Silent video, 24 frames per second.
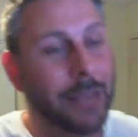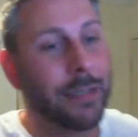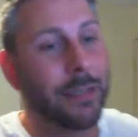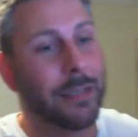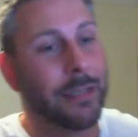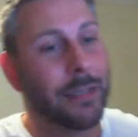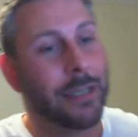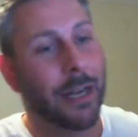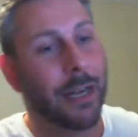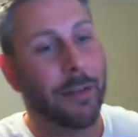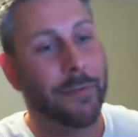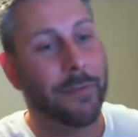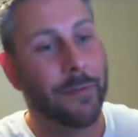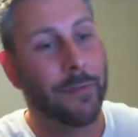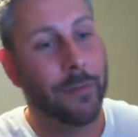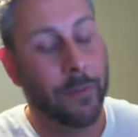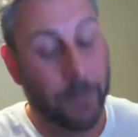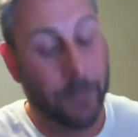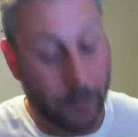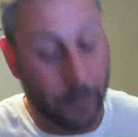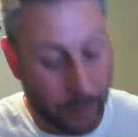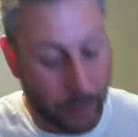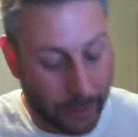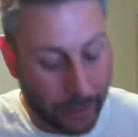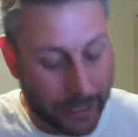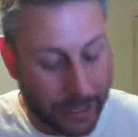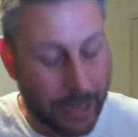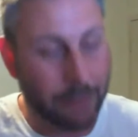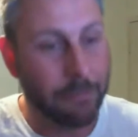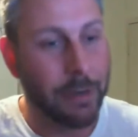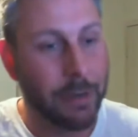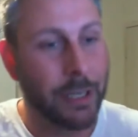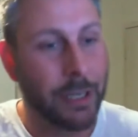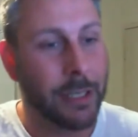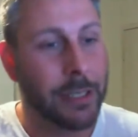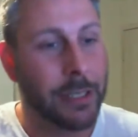stuff like get
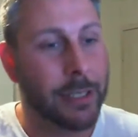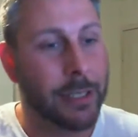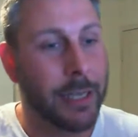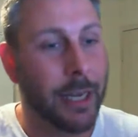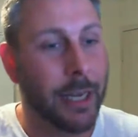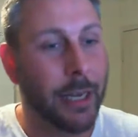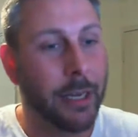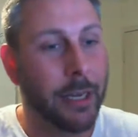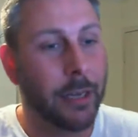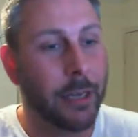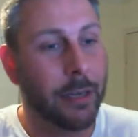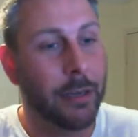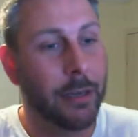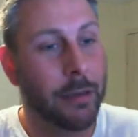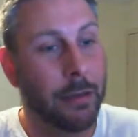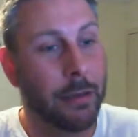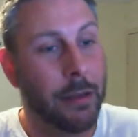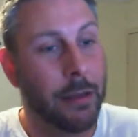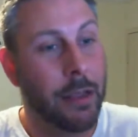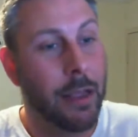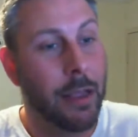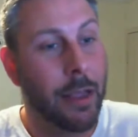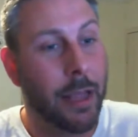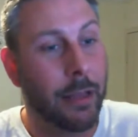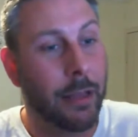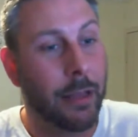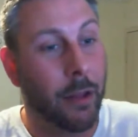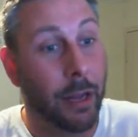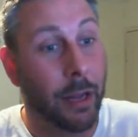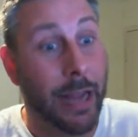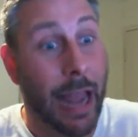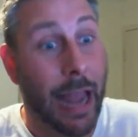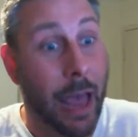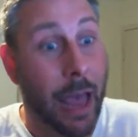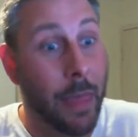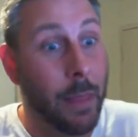really sick, like
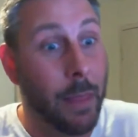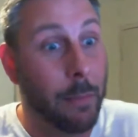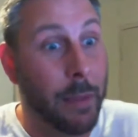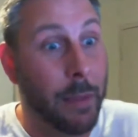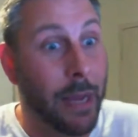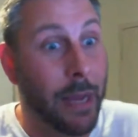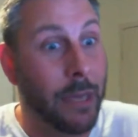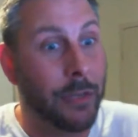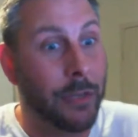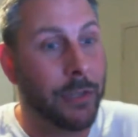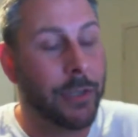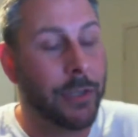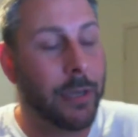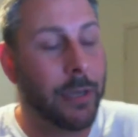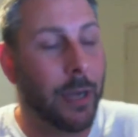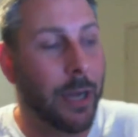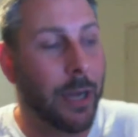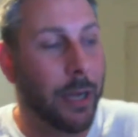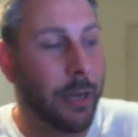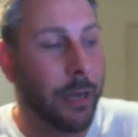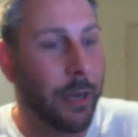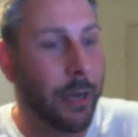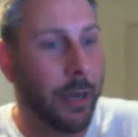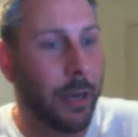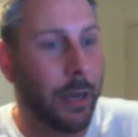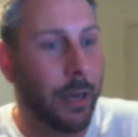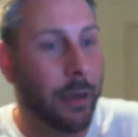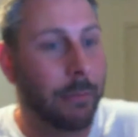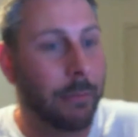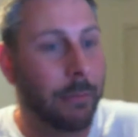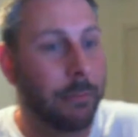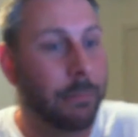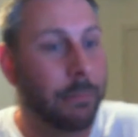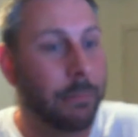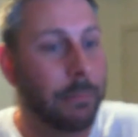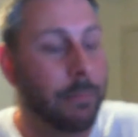at the bench, and
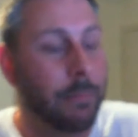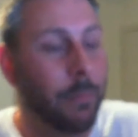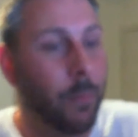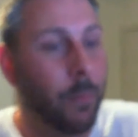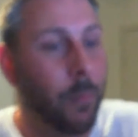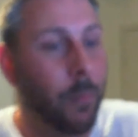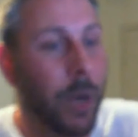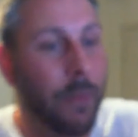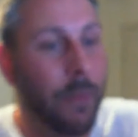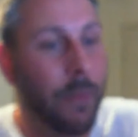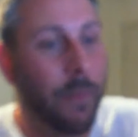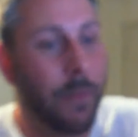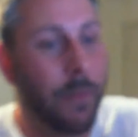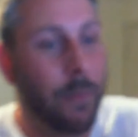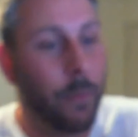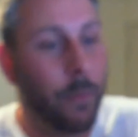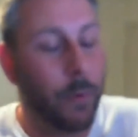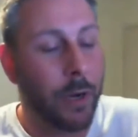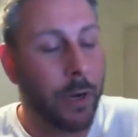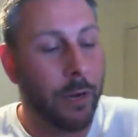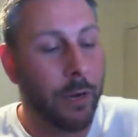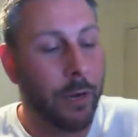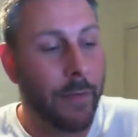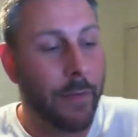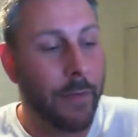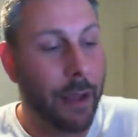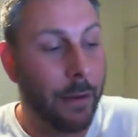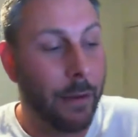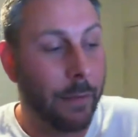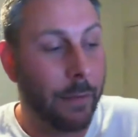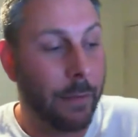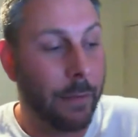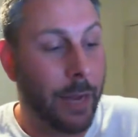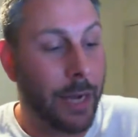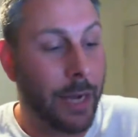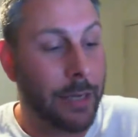one of
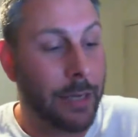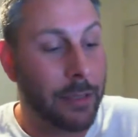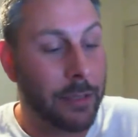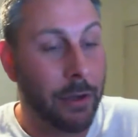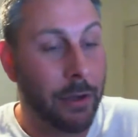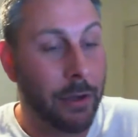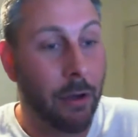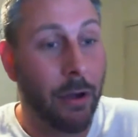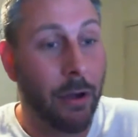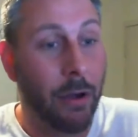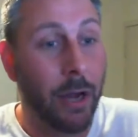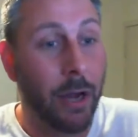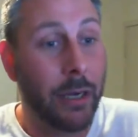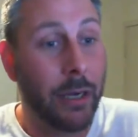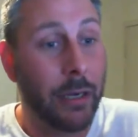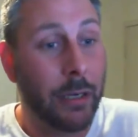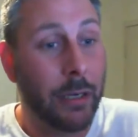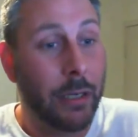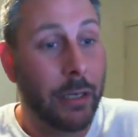our mates died